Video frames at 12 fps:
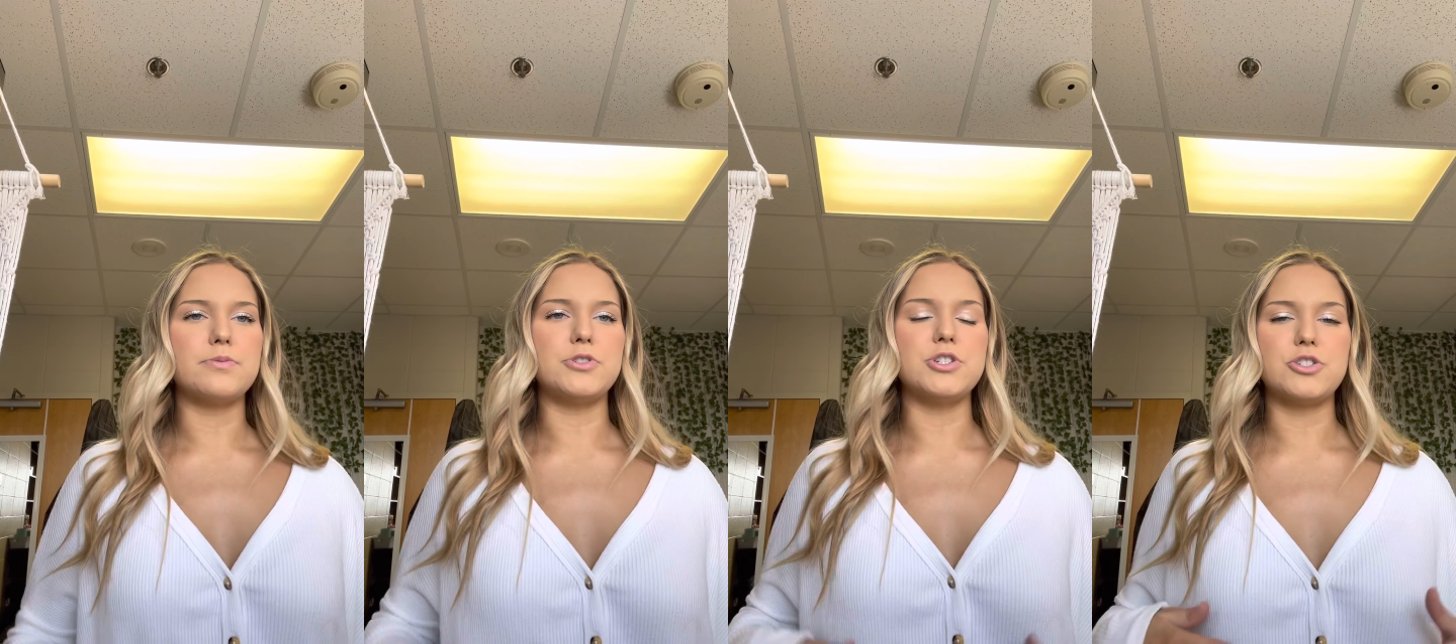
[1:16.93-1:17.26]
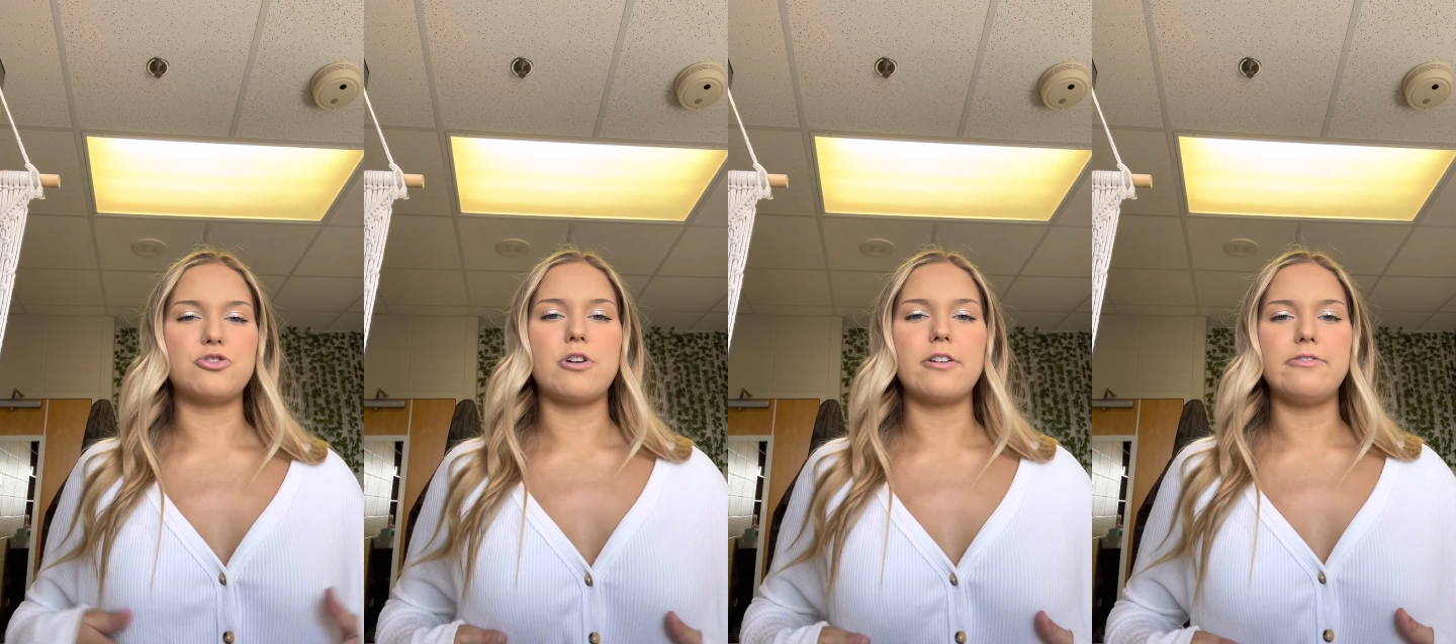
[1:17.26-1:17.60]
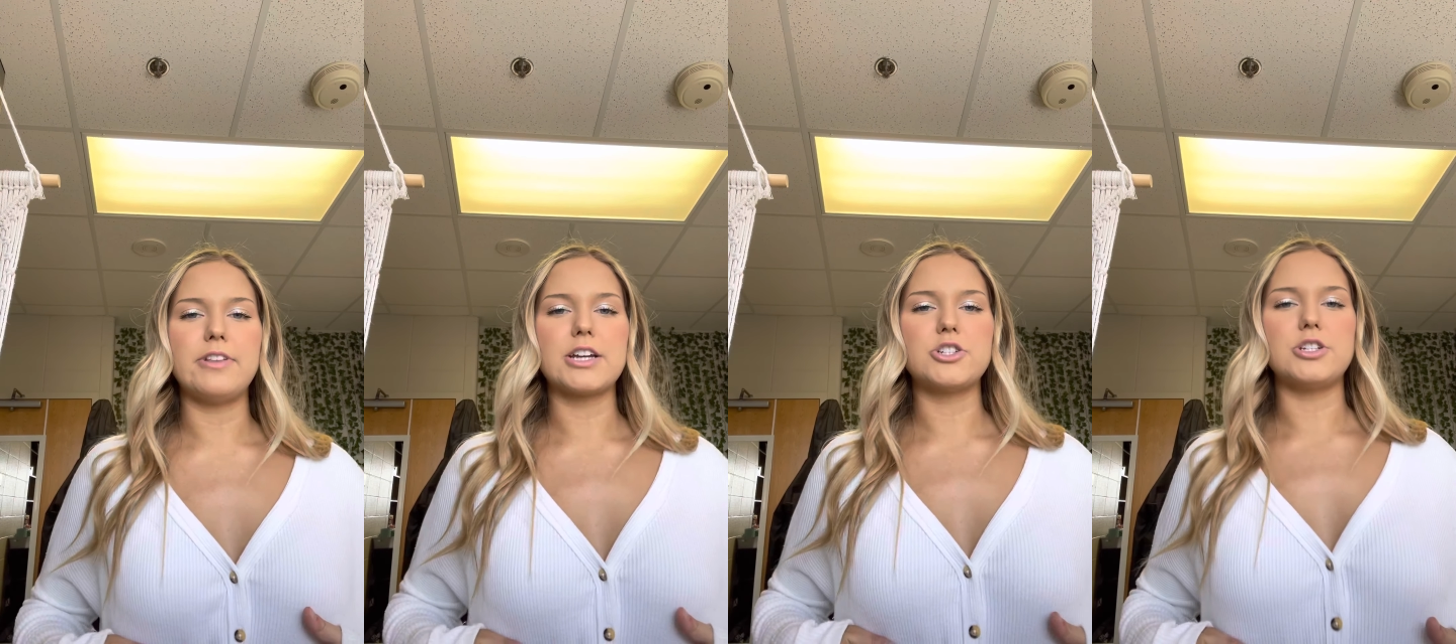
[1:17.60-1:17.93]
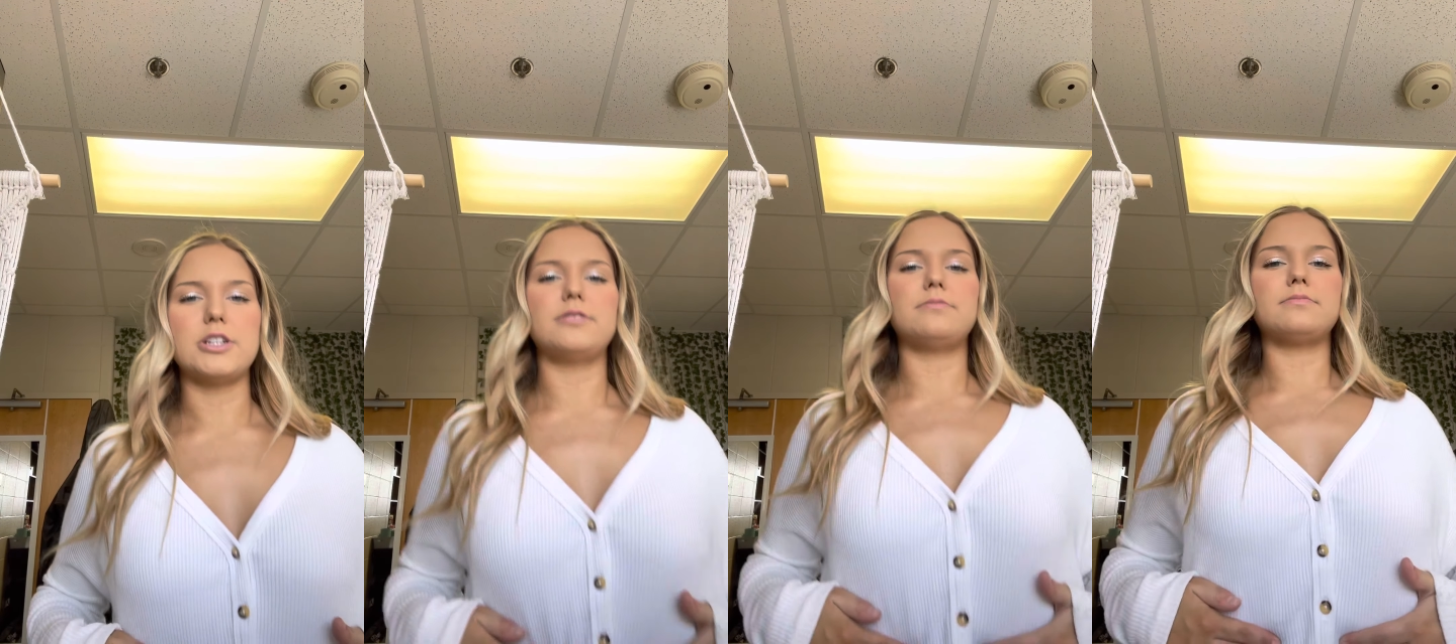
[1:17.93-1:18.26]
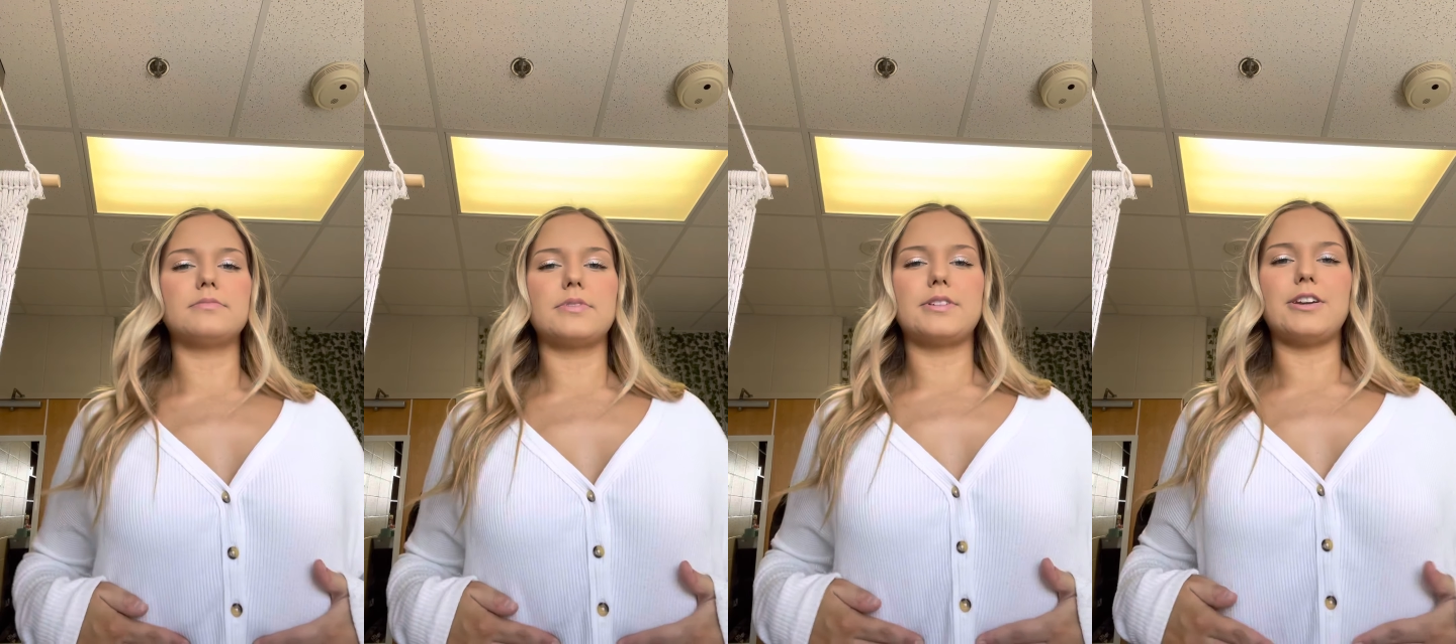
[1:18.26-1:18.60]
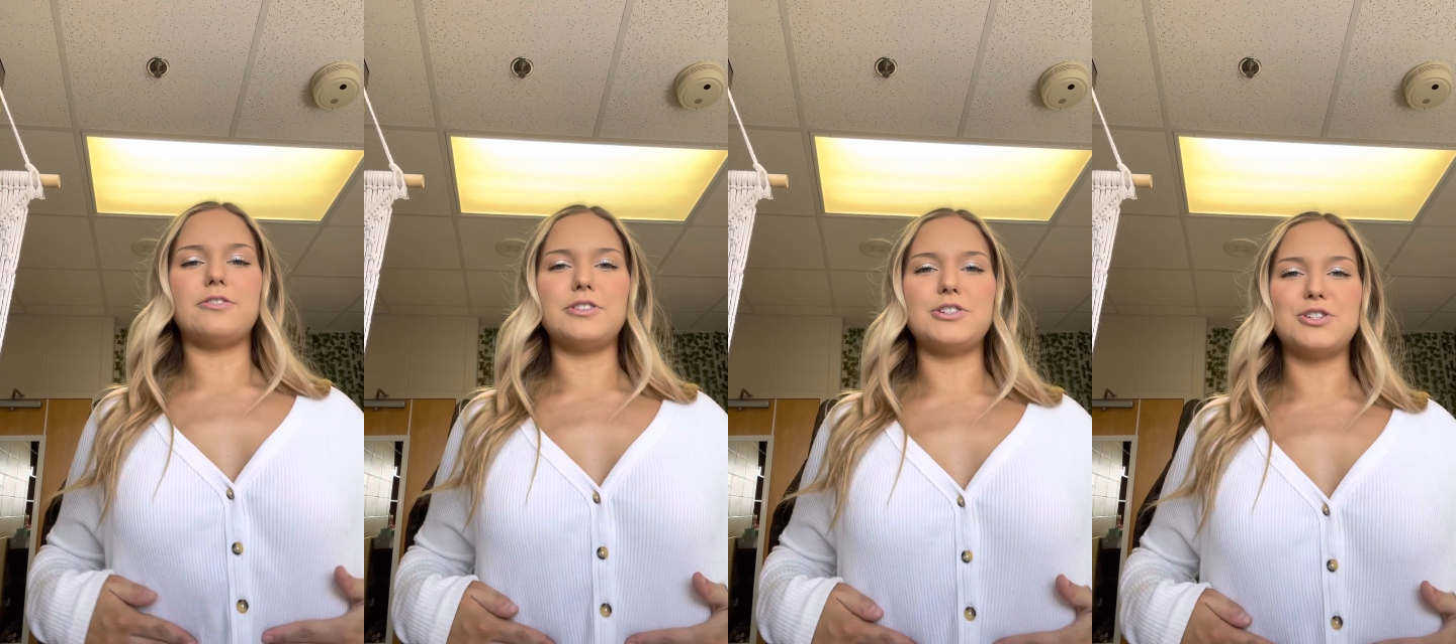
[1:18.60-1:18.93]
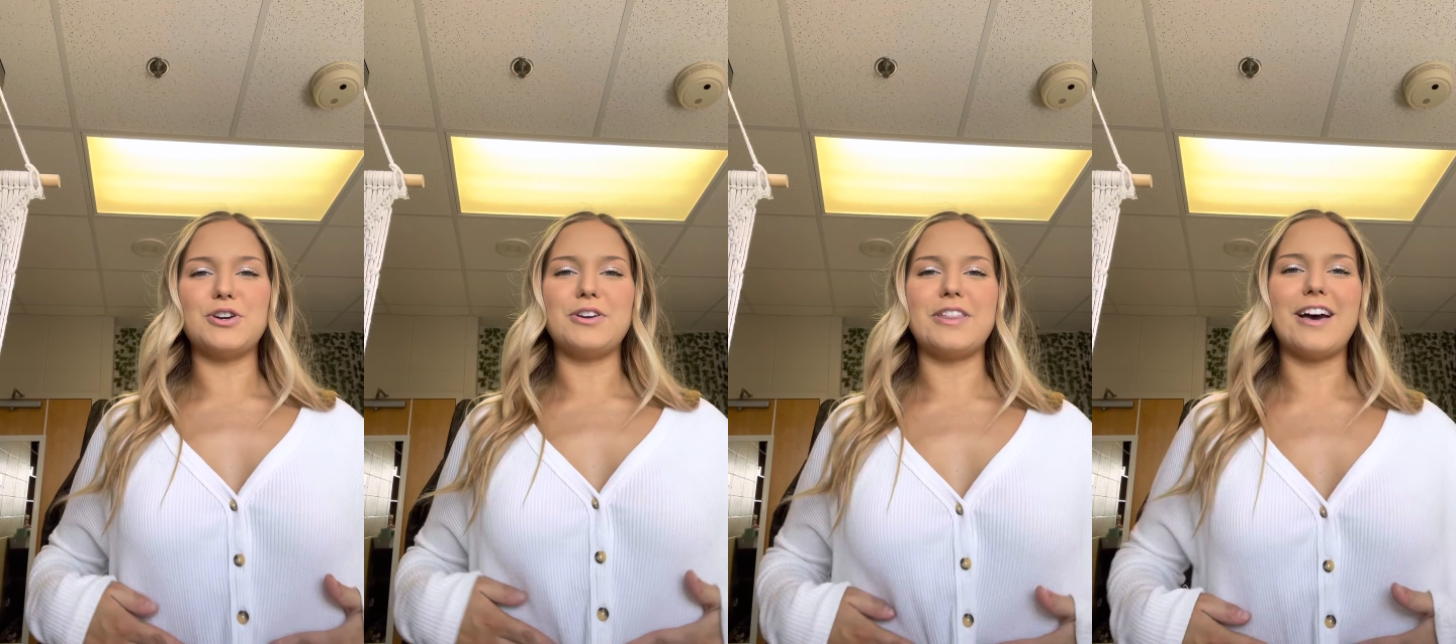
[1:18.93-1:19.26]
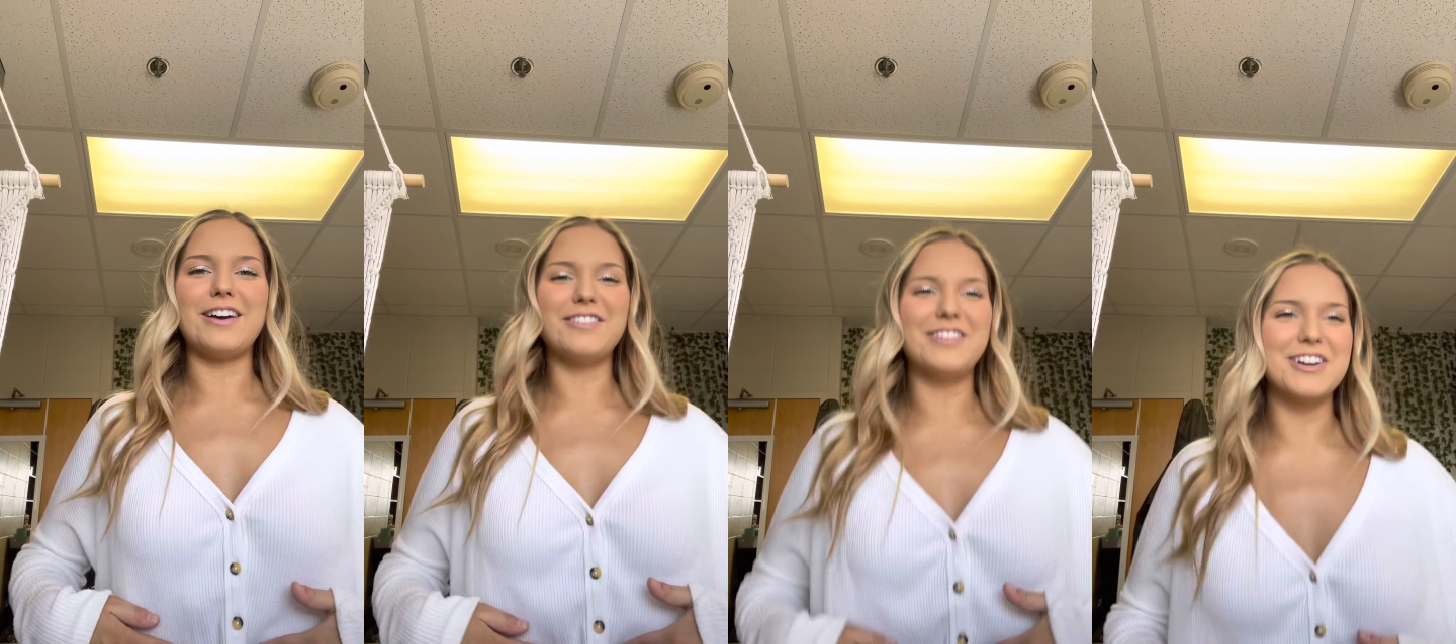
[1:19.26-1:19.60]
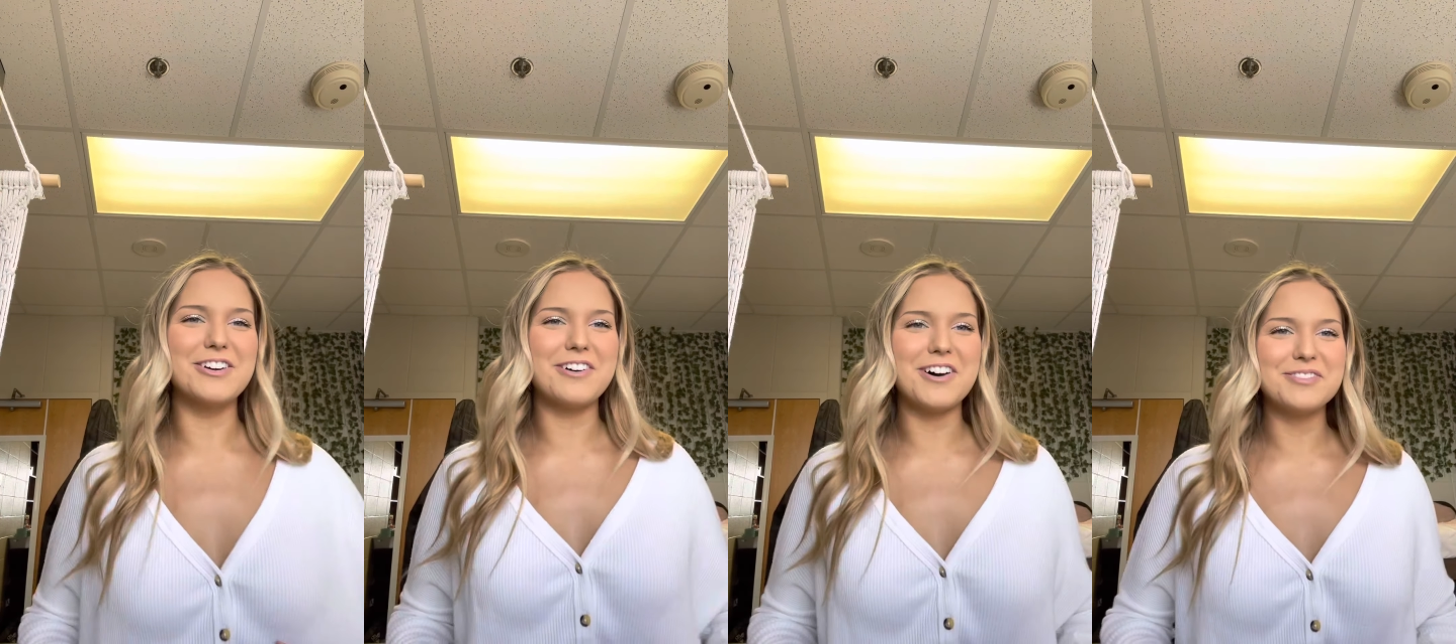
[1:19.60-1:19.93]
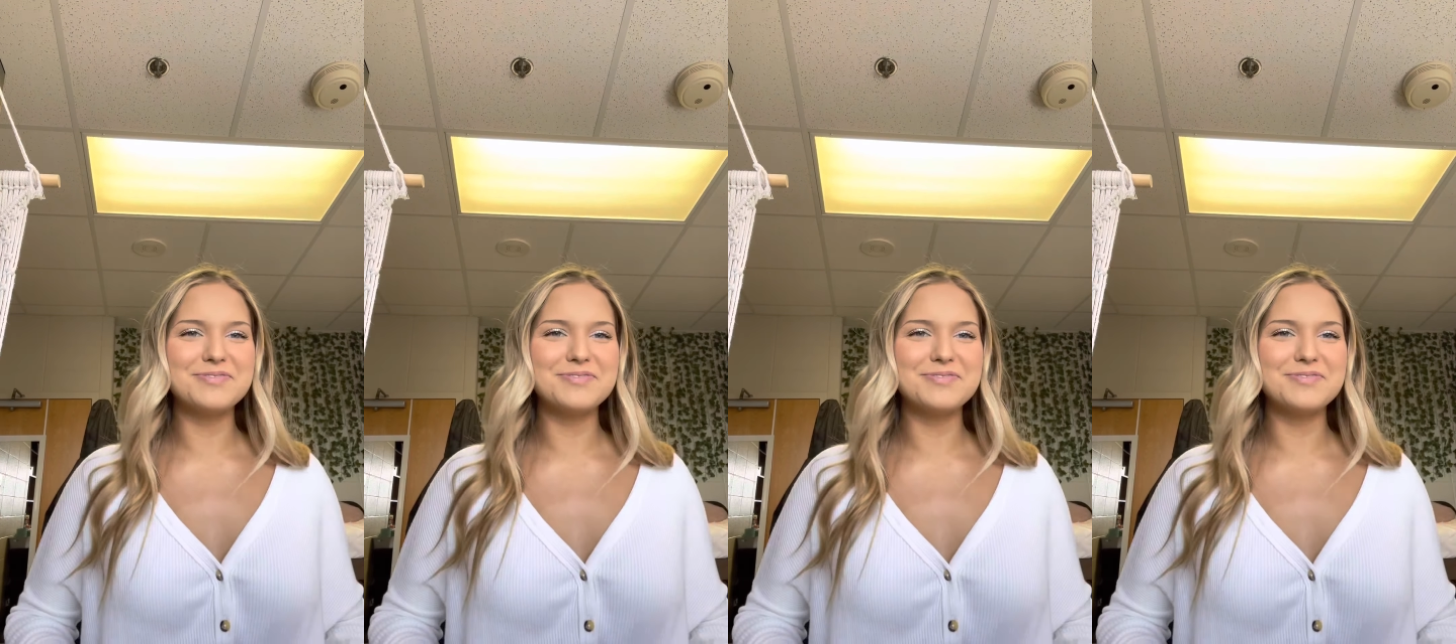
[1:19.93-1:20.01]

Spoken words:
which is trunk flexion. Can't really show you that very well.